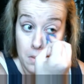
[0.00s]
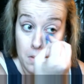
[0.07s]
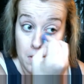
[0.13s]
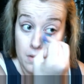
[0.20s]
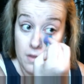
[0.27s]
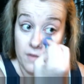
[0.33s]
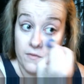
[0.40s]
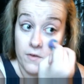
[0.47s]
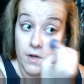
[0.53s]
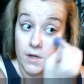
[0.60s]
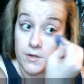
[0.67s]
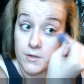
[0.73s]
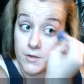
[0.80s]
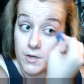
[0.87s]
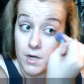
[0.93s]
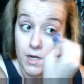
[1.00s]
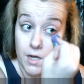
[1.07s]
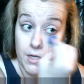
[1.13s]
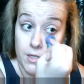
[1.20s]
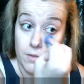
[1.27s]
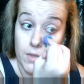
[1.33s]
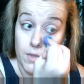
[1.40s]
Now for under your eye,
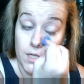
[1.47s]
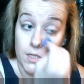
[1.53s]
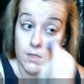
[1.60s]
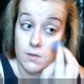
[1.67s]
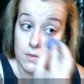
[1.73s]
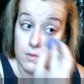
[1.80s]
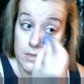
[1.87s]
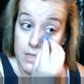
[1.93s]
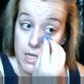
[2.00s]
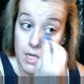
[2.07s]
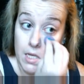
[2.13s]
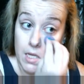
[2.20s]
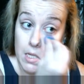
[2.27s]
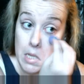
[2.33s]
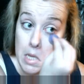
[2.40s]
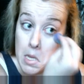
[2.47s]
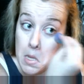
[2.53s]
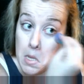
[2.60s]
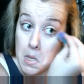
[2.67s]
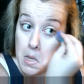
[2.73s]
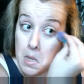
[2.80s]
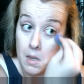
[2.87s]
you want to use a
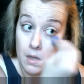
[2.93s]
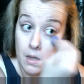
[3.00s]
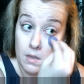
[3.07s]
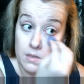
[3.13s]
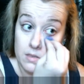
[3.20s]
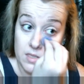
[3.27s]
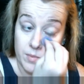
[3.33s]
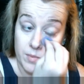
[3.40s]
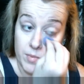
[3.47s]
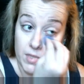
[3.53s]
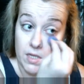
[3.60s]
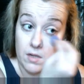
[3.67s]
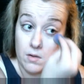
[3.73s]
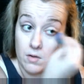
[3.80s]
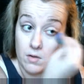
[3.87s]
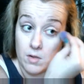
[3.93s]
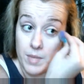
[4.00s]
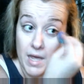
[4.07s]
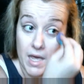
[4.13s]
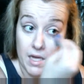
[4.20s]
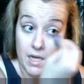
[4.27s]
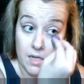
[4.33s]
stippling or a
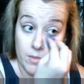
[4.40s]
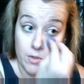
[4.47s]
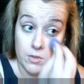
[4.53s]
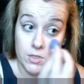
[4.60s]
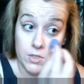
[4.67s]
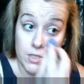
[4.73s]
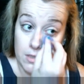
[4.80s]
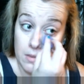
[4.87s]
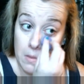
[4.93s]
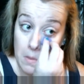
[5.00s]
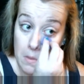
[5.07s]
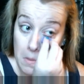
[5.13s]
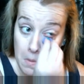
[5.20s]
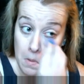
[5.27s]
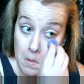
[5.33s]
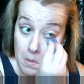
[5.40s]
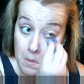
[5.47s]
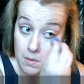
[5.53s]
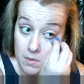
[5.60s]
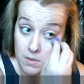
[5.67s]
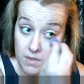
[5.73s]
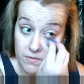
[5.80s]
patting motion.
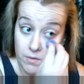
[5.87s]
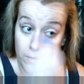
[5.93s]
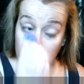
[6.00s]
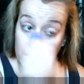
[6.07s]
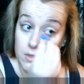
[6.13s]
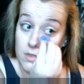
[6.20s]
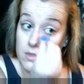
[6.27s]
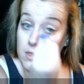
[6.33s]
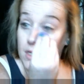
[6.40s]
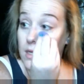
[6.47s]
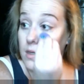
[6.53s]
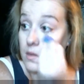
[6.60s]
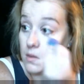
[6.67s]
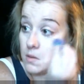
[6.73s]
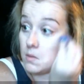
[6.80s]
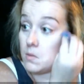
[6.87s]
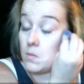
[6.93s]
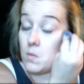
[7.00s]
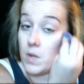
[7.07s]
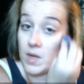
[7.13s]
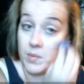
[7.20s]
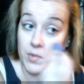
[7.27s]
You never want to just like
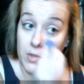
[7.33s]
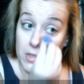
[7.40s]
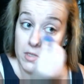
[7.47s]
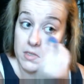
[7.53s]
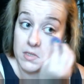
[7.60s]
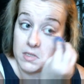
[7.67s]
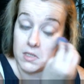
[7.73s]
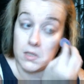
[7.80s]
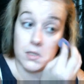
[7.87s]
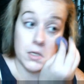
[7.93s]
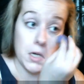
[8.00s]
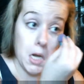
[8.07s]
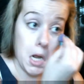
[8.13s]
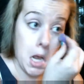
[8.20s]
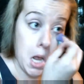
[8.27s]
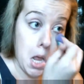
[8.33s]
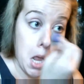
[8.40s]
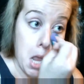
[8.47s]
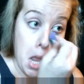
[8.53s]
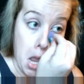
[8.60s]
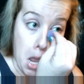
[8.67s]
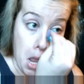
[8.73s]
wipe your concealer,
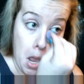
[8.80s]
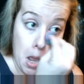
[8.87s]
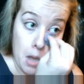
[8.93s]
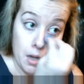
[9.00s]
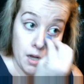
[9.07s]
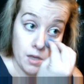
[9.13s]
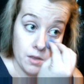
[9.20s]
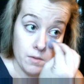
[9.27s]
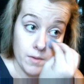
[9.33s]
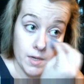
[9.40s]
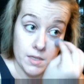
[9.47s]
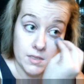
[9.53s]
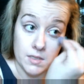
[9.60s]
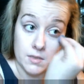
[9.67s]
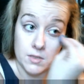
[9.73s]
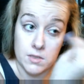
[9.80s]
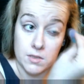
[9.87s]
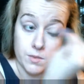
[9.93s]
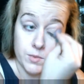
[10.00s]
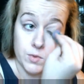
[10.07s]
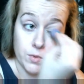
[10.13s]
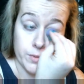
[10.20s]
otherwise it just
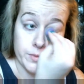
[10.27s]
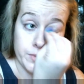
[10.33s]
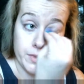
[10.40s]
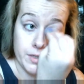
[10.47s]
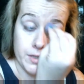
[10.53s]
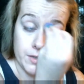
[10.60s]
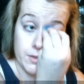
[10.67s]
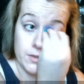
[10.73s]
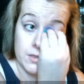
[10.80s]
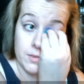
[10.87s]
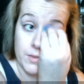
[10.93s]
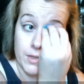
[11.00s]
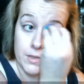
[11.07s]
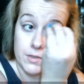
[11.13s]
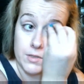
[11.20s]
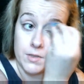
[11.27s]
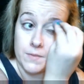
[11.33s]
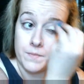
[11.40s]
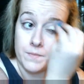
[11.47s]
absorbs right into your sponge.